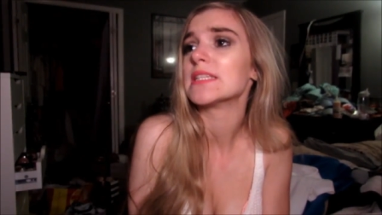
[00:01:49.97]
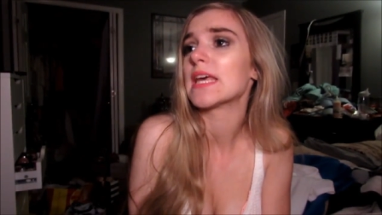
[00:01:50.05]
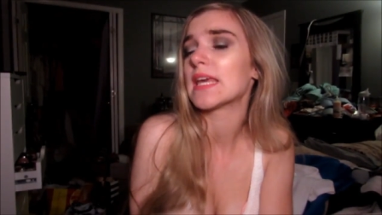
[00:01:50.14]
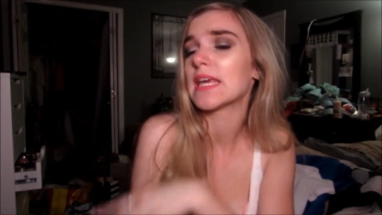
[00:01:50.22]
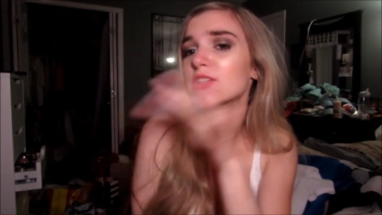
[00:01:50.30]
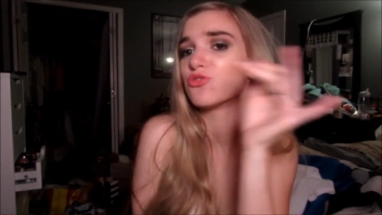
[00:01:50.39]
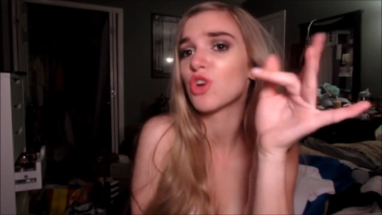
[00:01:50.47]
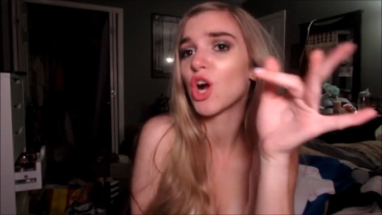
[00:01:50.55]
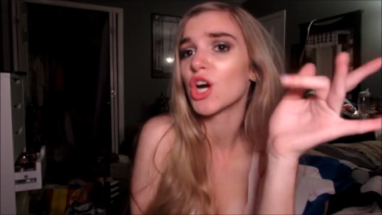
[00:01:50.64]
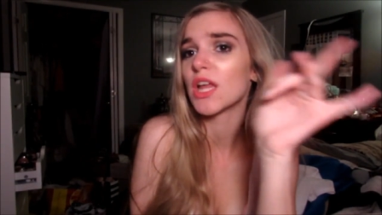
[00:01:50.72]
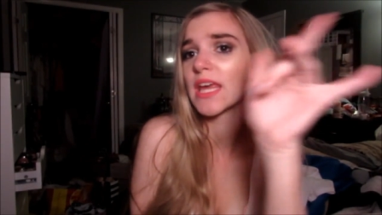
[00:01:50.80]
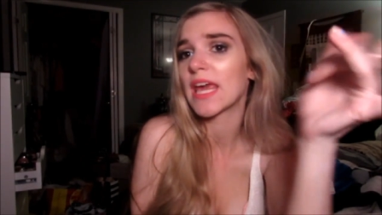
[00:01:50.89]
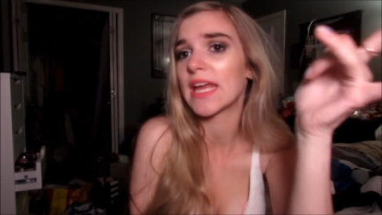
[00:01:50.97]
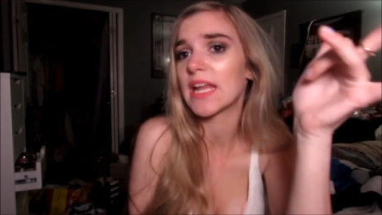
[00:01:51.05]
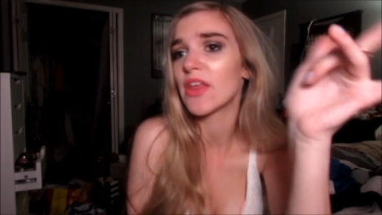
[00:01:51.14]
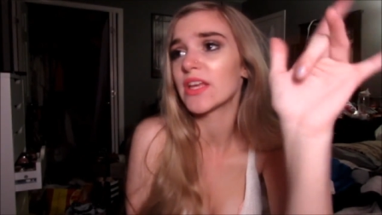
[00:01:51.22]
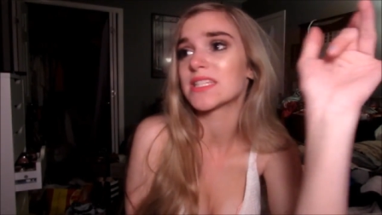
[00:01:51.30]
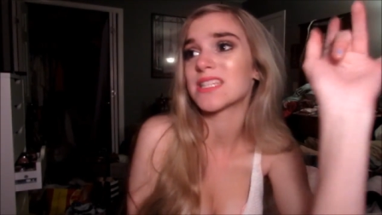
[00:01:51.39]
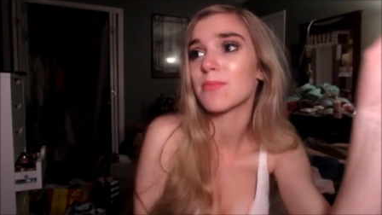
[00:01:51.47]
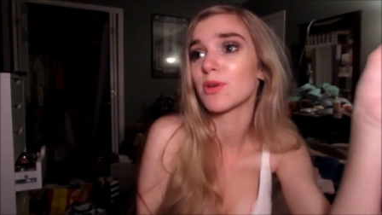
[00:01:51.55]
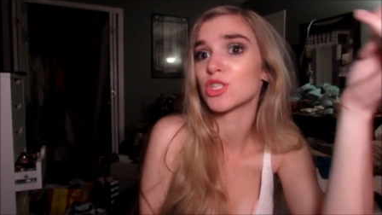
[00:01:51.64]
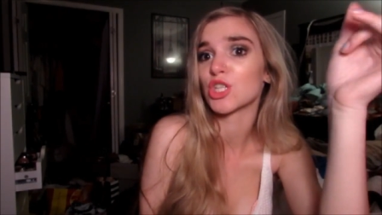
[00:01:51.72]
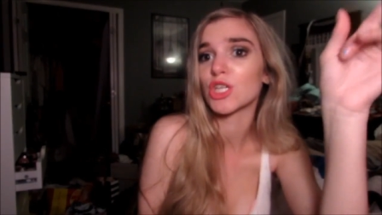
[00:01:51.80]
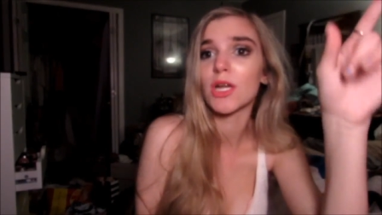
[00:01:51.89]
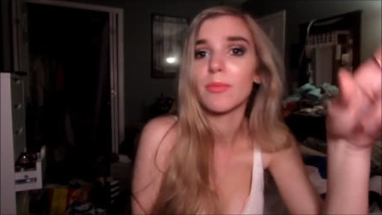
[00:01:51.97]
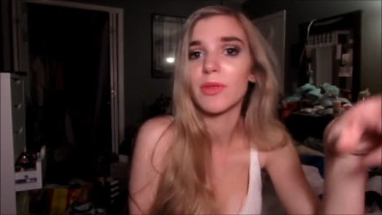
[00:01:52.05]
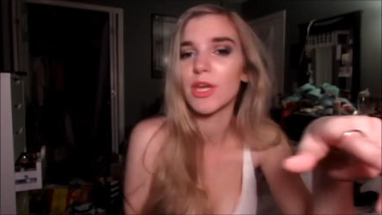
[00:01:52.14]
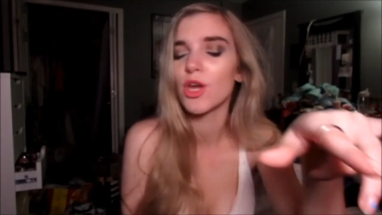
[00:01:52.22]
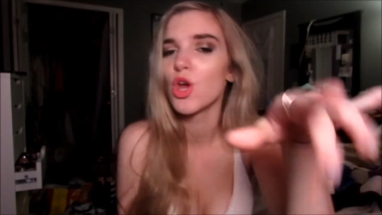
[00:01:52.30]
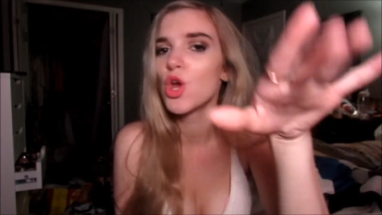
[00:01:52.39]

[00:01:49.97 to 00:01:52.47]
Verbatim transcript: like, getting drunk, like, hanging out, like, summer, turn up, like,